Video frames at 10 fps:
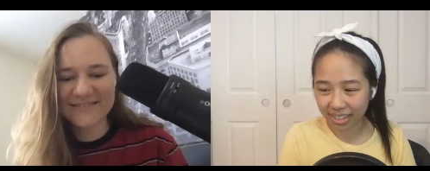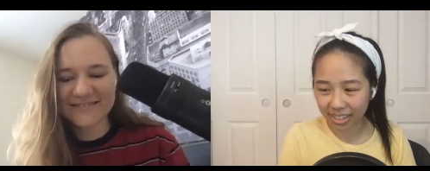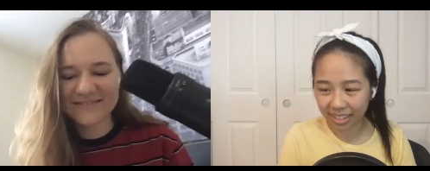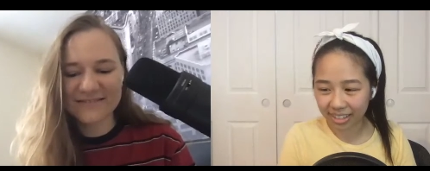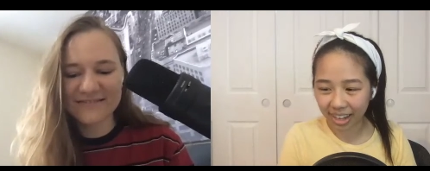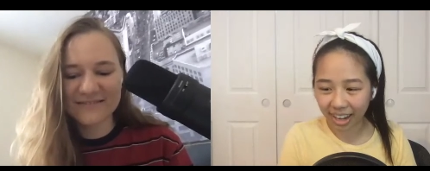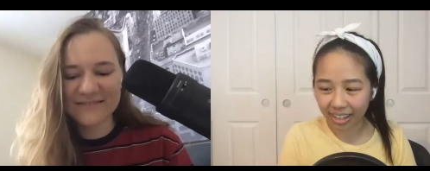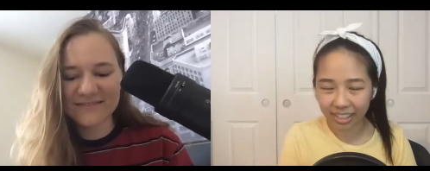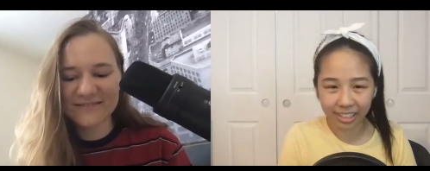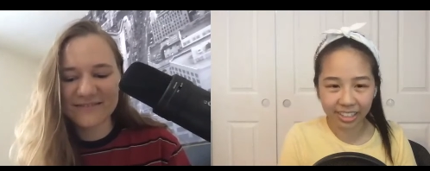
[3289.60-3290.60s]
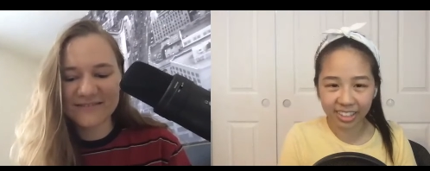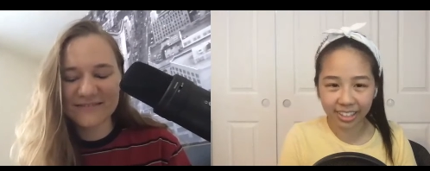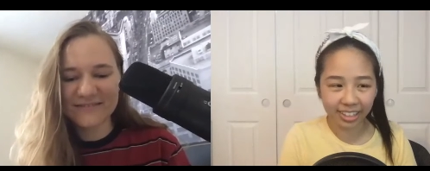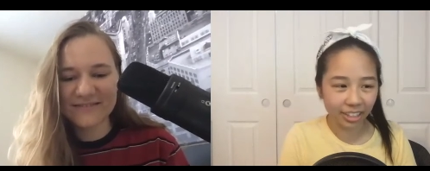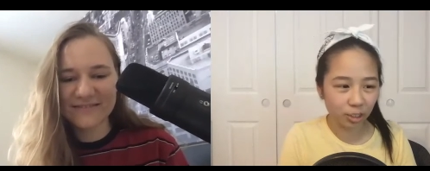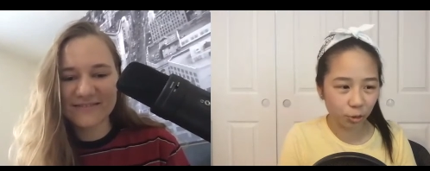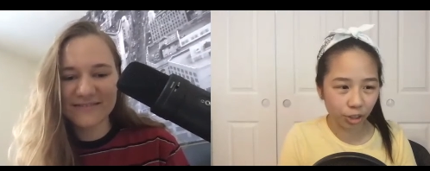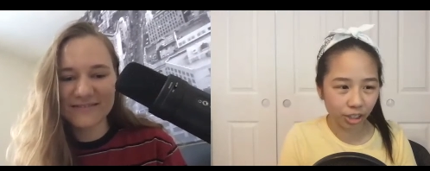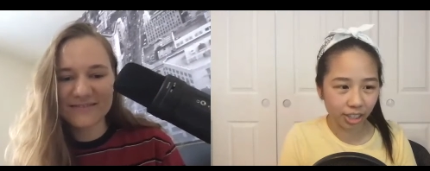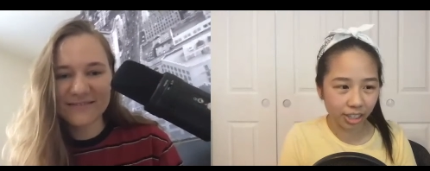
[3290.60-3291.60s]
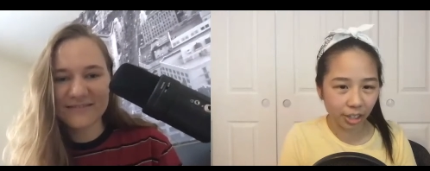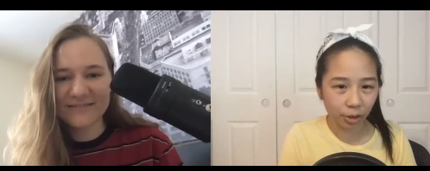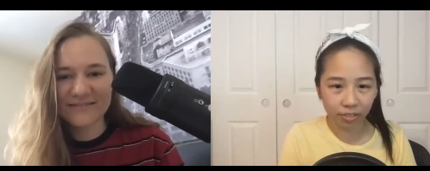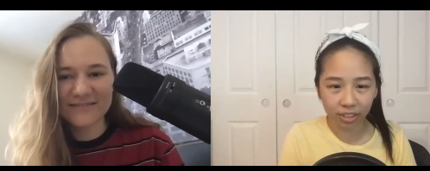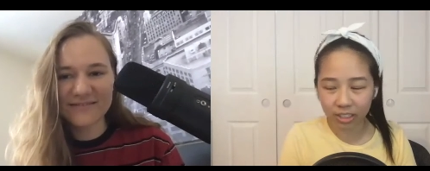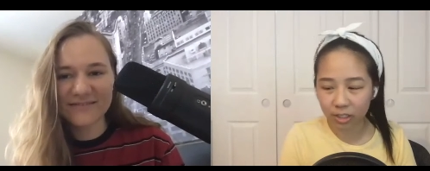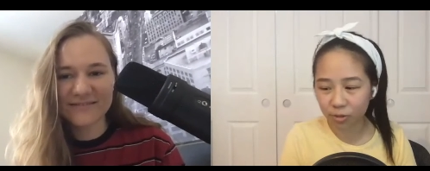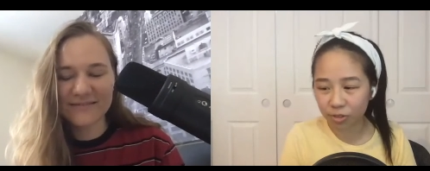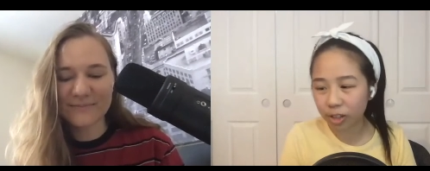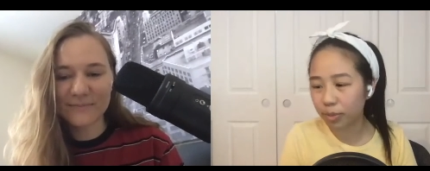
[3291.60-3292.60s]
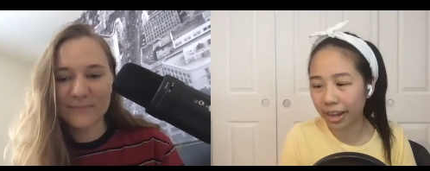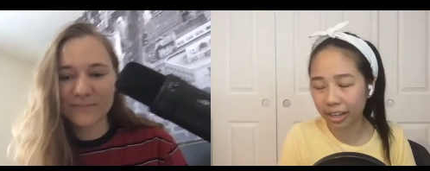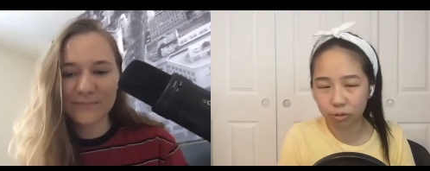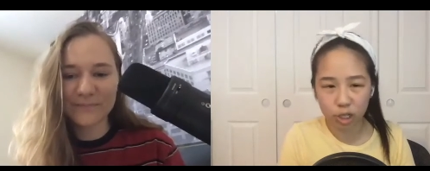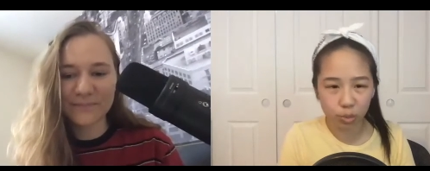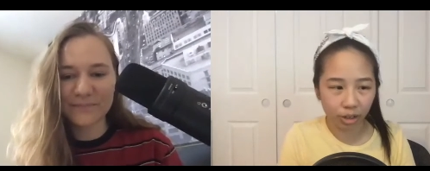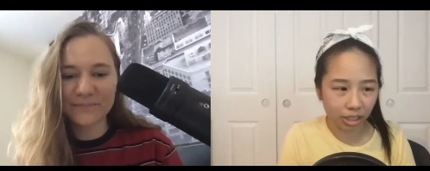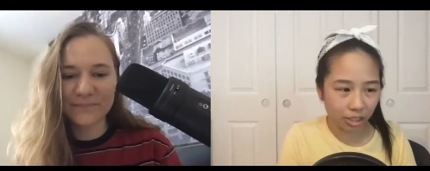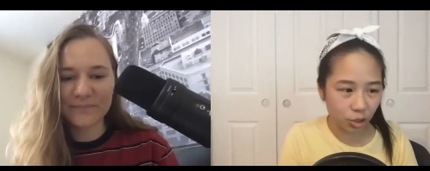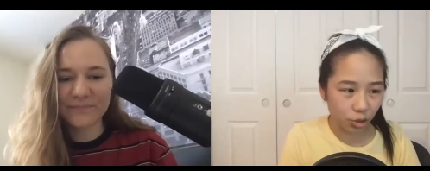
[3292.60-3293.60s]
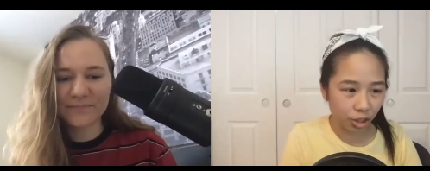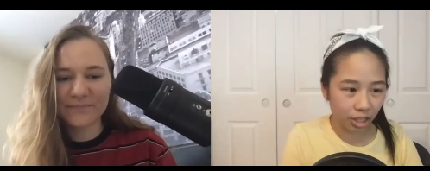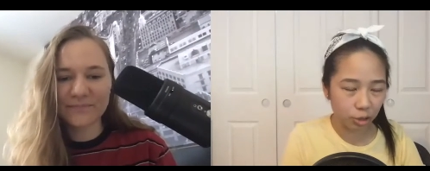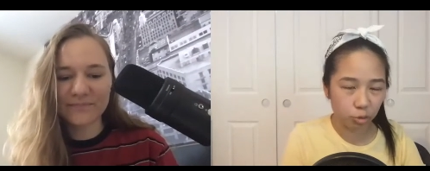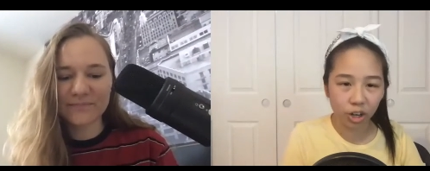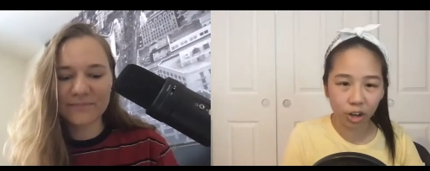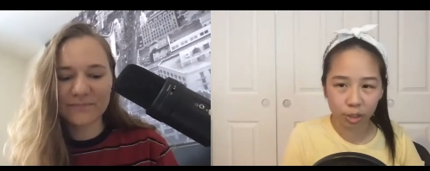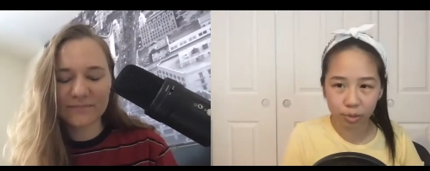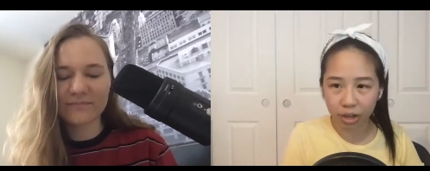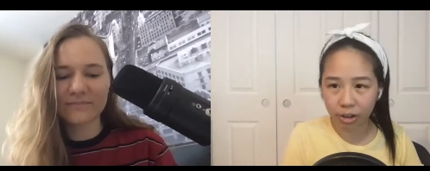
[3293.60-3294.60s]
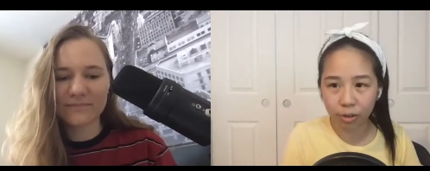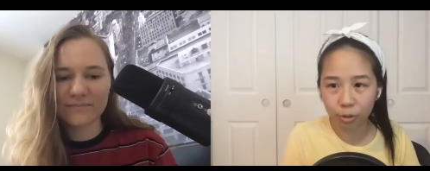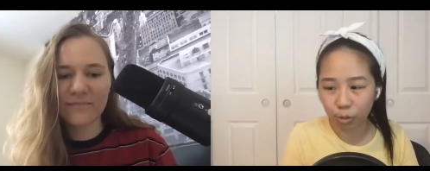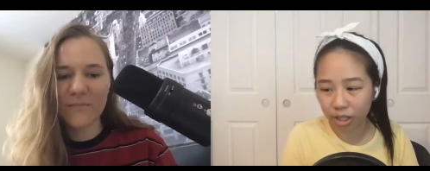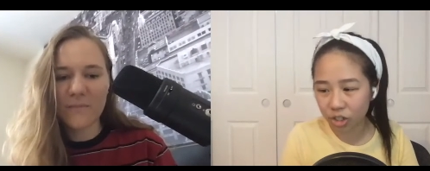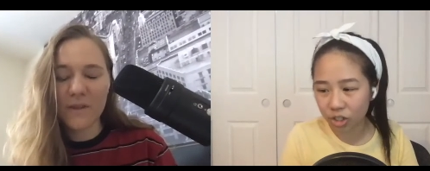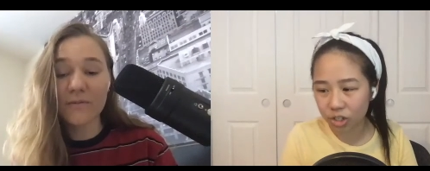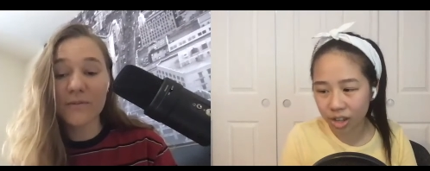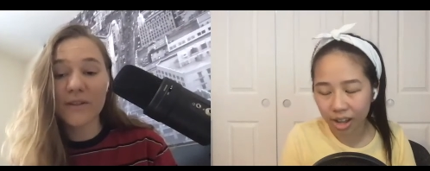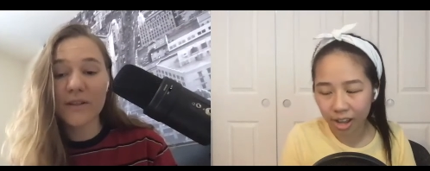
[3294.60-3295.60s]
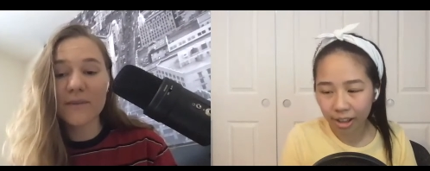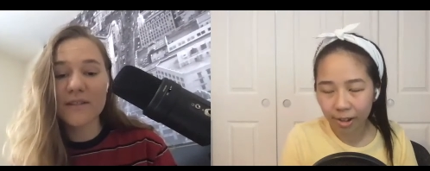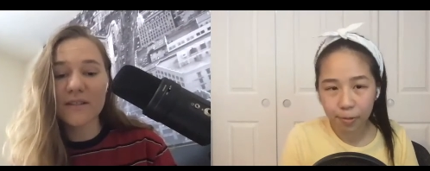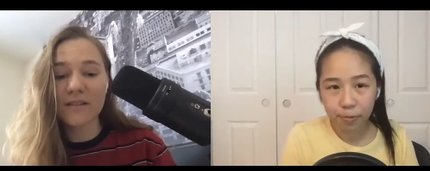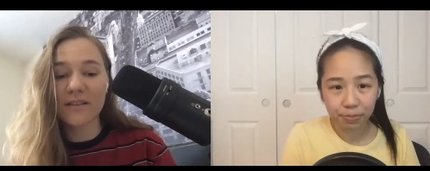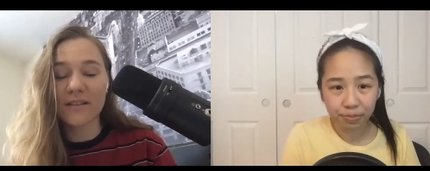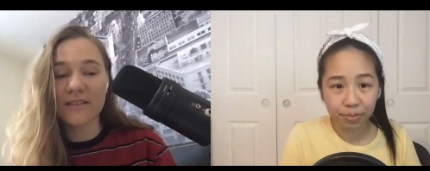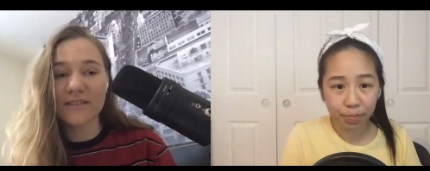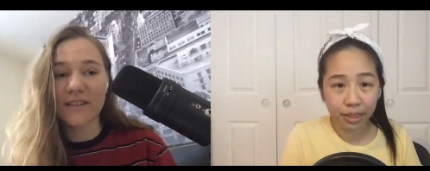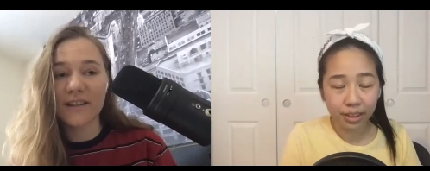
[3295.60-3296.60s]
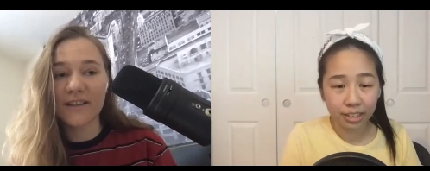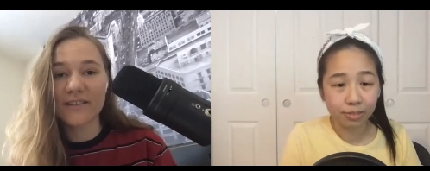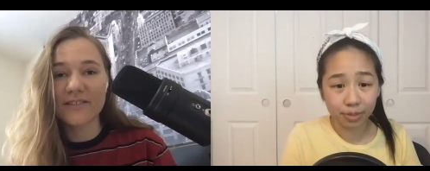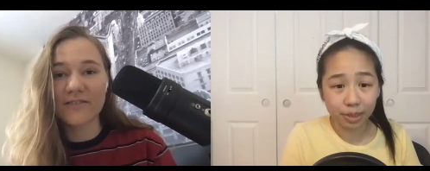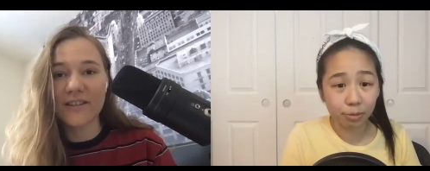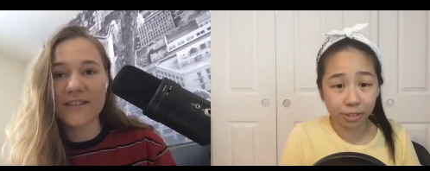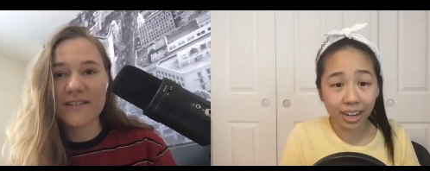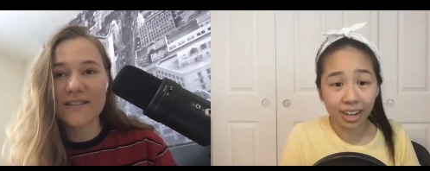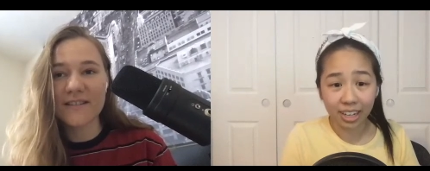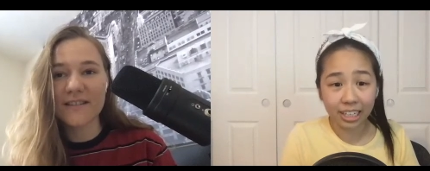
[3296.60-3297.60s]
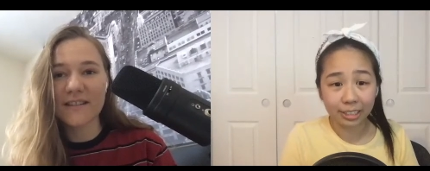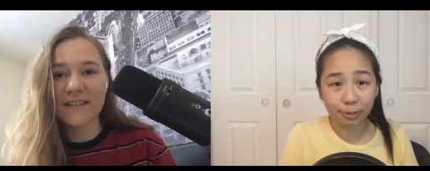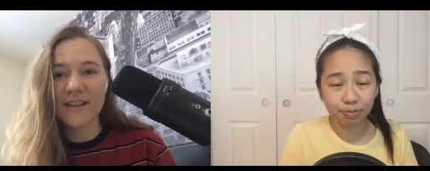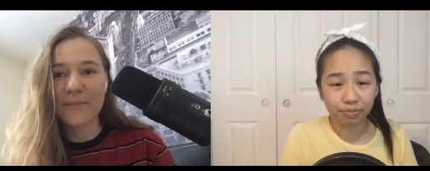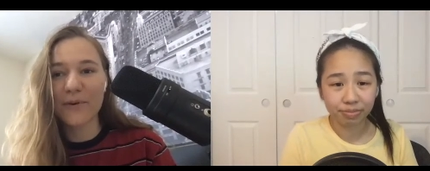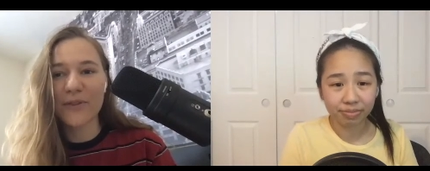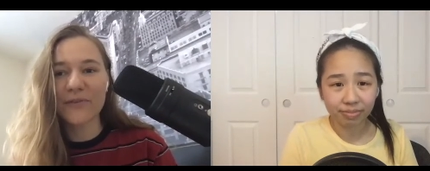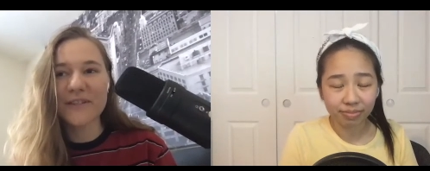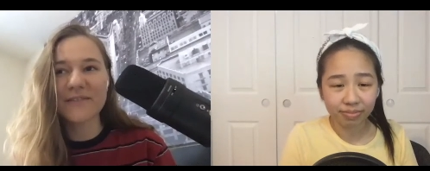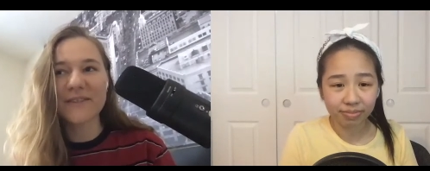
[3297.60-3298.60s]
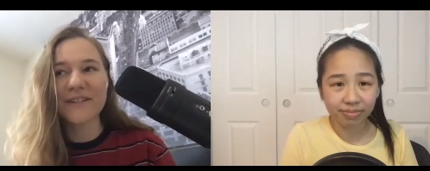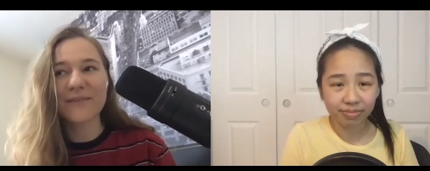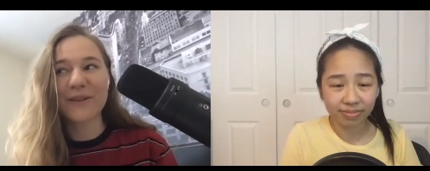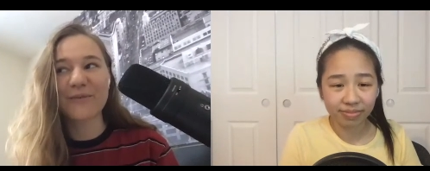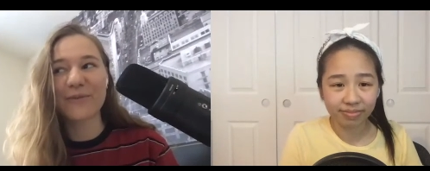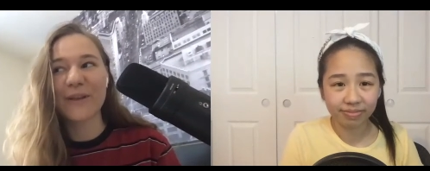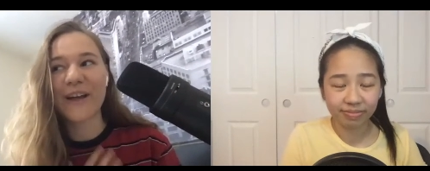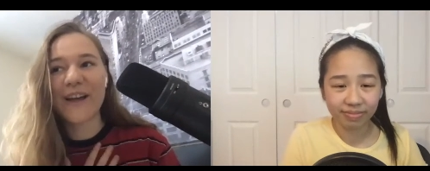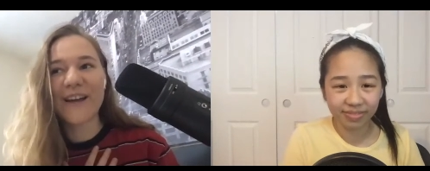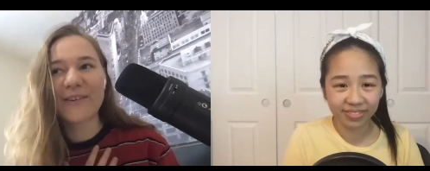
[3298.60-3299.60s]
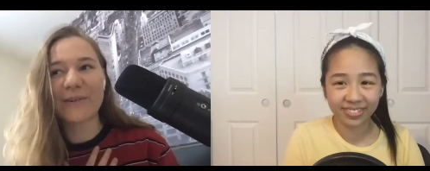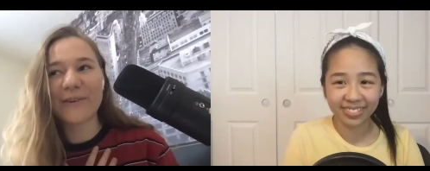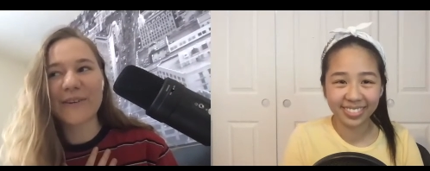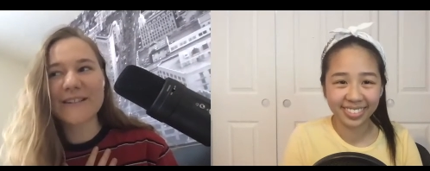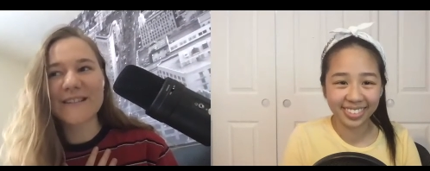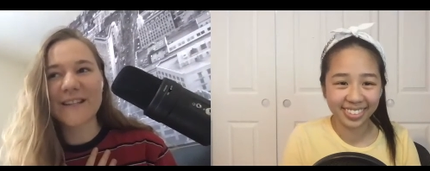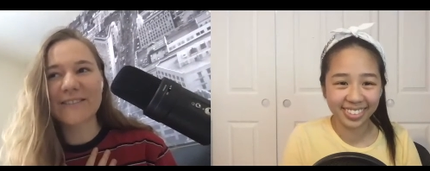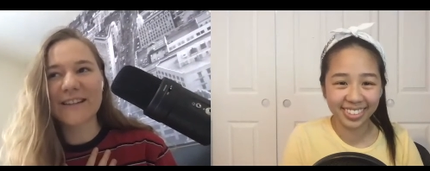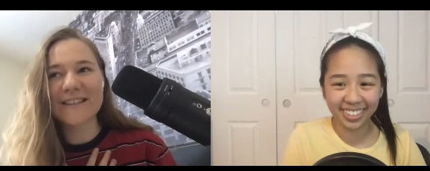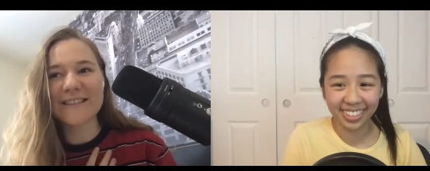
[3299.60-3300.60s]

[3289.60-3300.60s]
Speaker 1: yeah, Th- thanks for you know giving us feedback and responding to things we talked about mm we
Speaker 2: just it really means a lot like to yeah. us like both of us every time like when we when we receive like